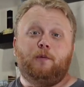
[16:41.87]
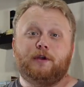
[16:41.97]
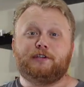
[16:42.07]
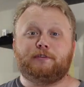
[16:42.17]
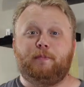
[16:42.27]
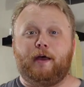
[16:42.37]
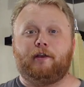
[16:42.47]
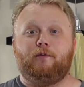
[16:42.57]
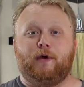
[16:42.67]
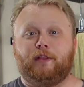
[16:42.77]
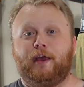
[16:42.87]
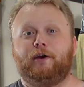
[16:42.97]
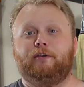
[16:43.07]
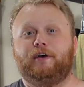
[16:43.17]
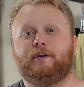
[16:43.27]
which is better than what
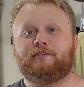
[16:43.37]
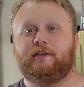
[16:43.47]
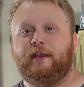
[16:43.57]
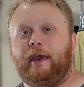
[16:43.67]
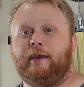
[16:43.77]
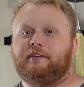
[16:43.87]
Lego does today,